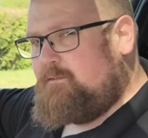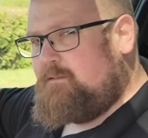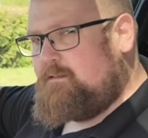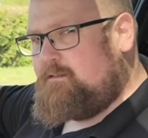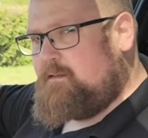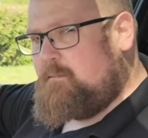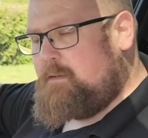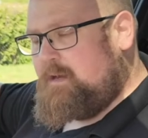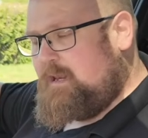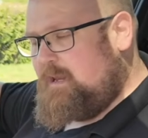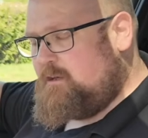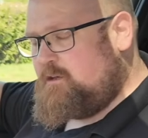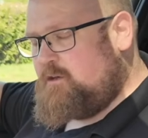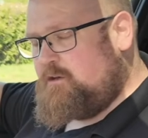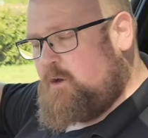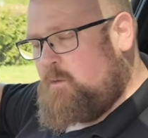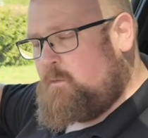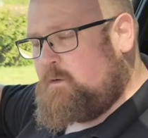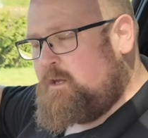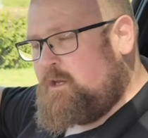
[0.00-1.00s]
for somebody and you
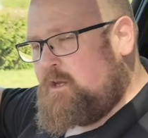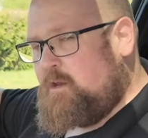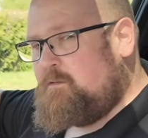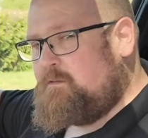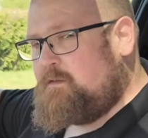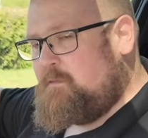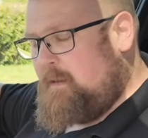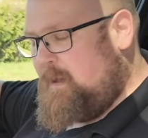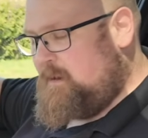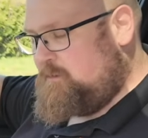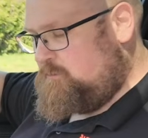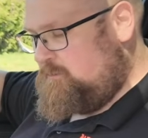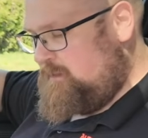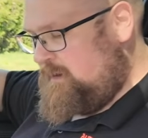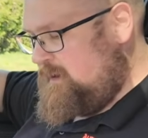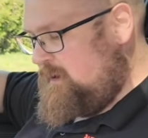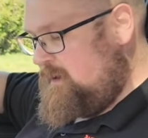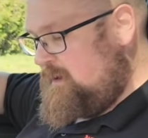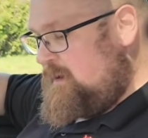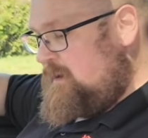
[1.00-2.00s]
don't want to use the
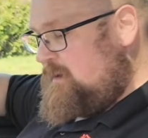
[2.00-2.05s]
battery,